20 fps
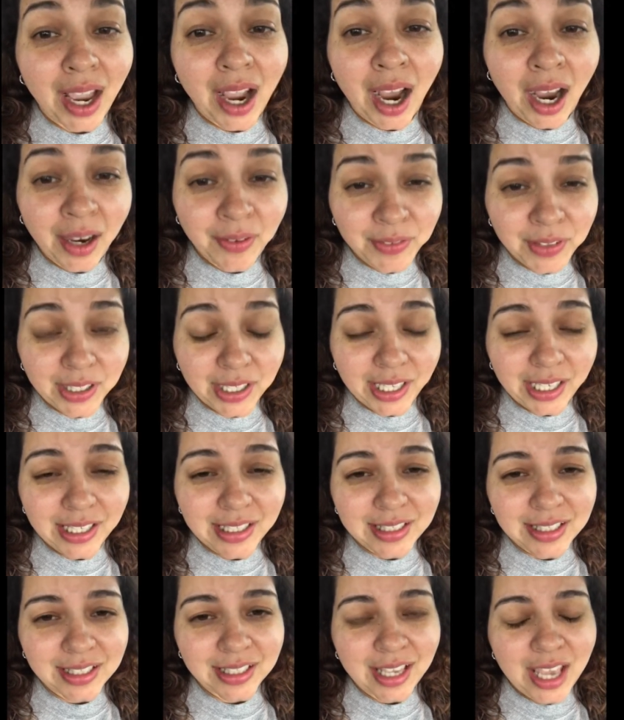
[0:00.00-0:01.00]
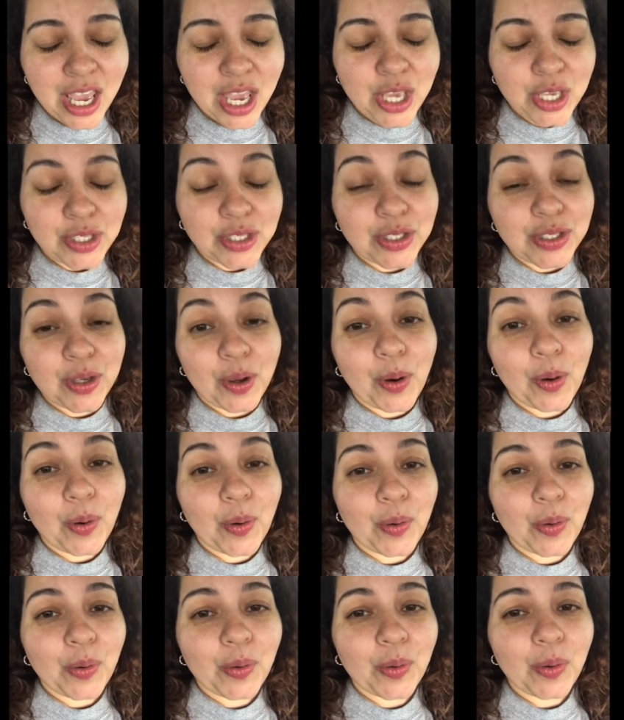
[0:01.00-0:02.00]
ovulate.
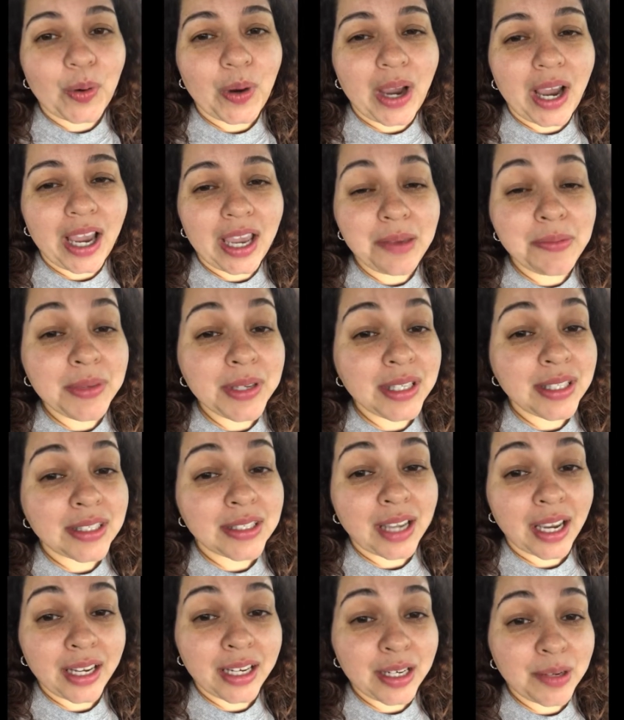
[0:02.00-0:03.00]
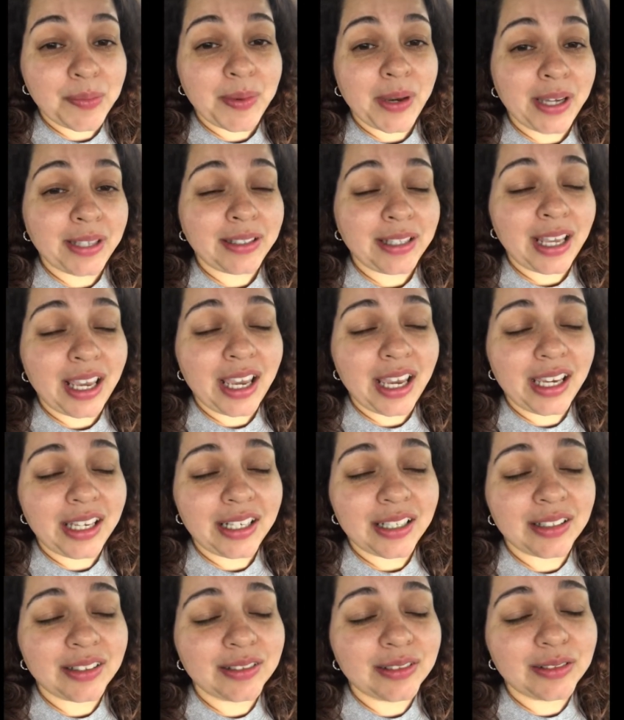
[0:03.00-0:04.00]
So I'm excited about that.
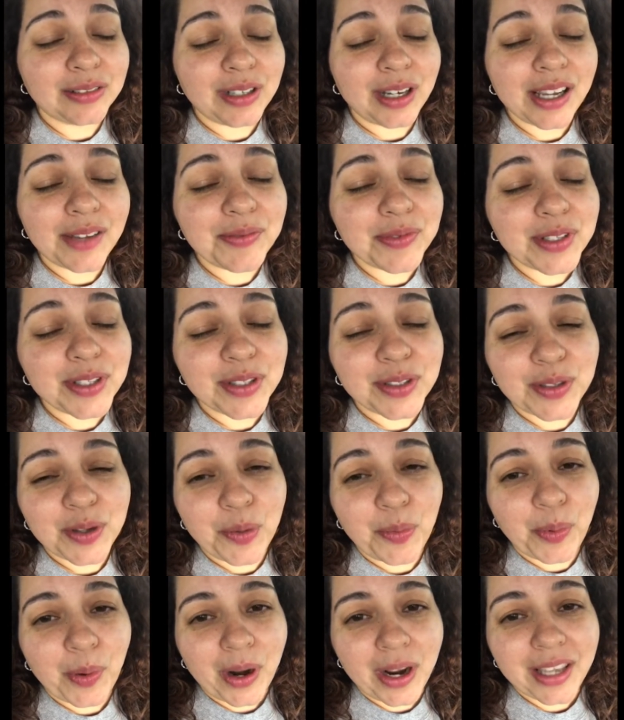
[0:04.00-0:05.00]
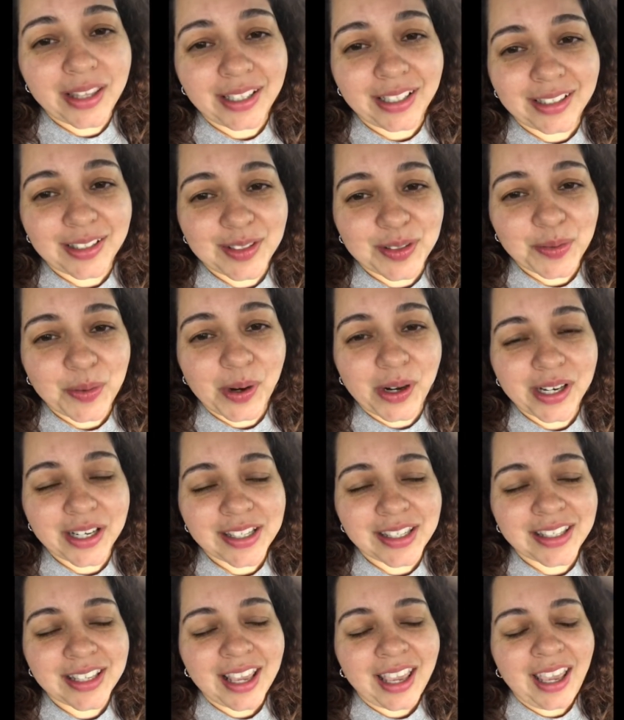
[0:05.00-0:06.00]
Oh, I'm just so praying that this
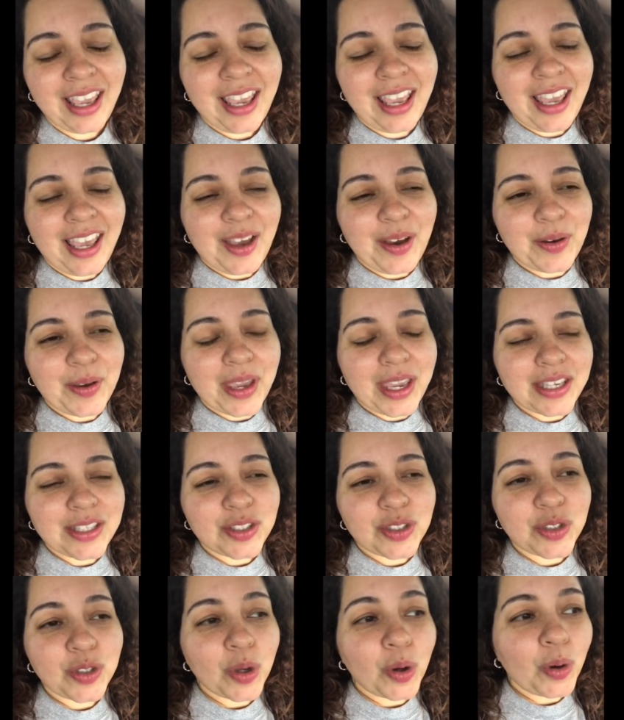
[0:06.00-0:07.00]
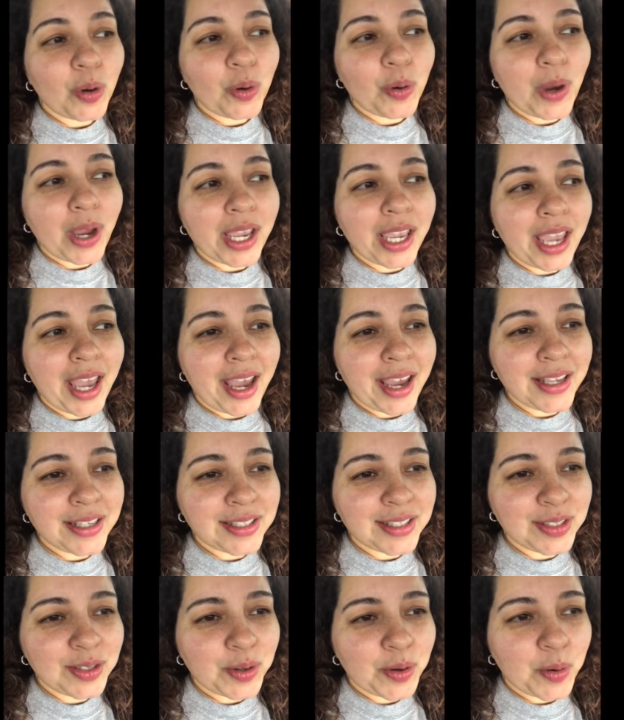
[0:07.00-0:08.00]
works. Okay, so I
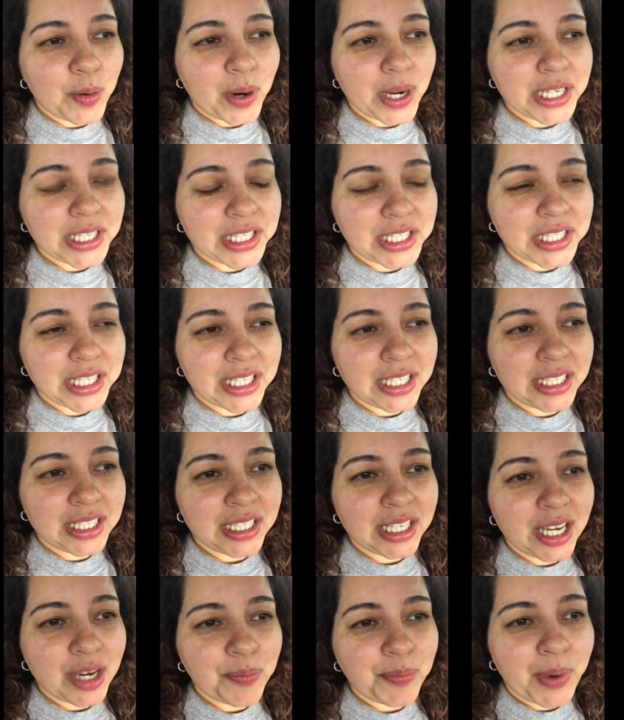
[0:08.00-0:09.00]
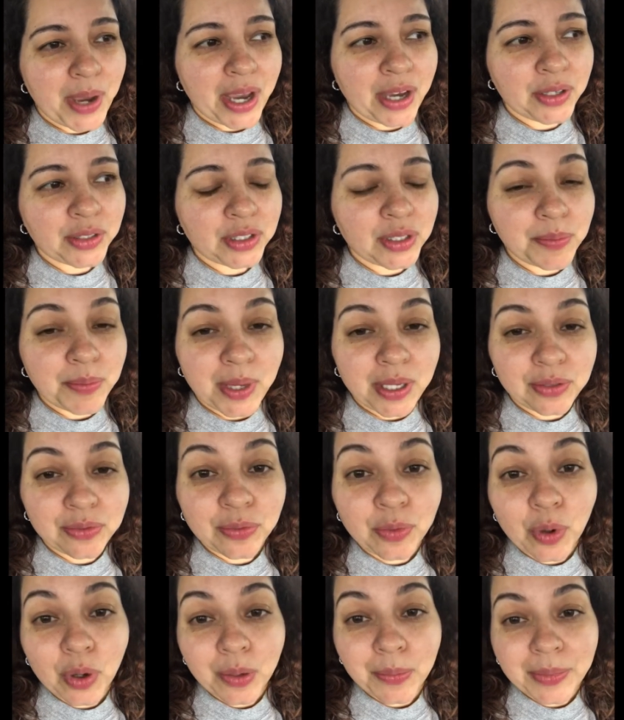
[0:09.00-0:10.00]
asked the question about the
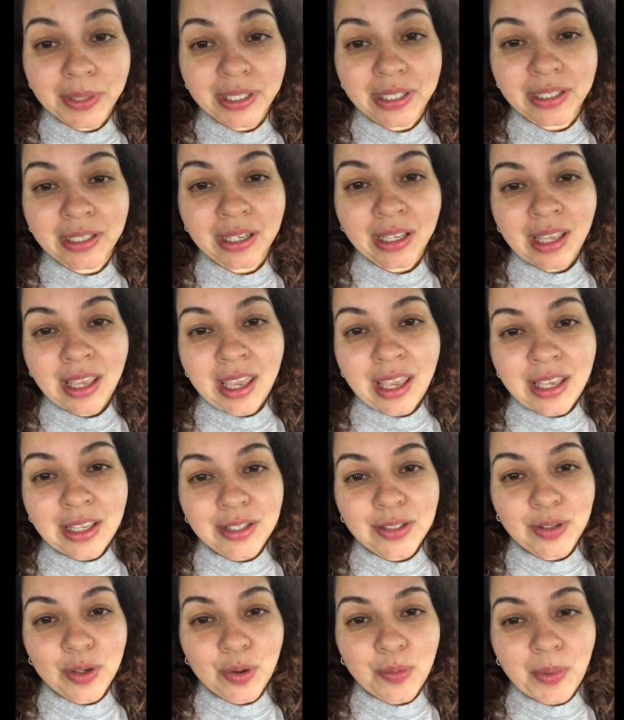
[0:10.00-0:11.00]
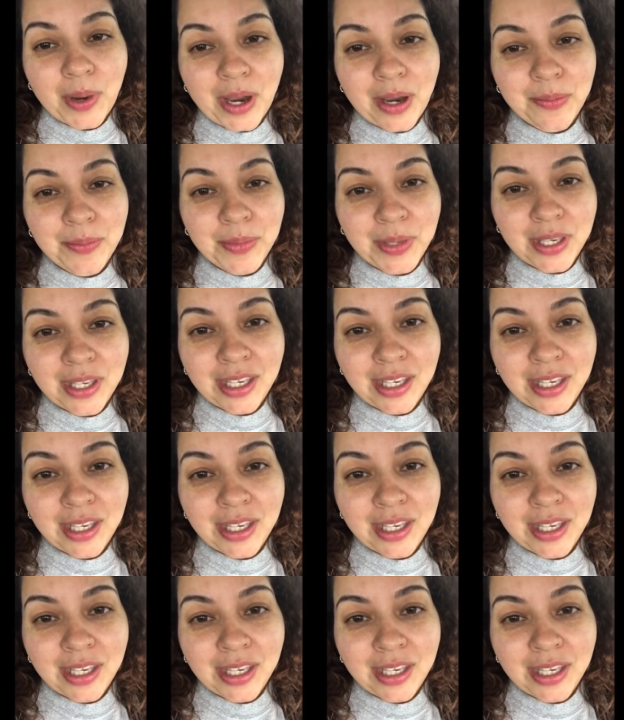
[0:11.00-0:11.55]
metformin. So about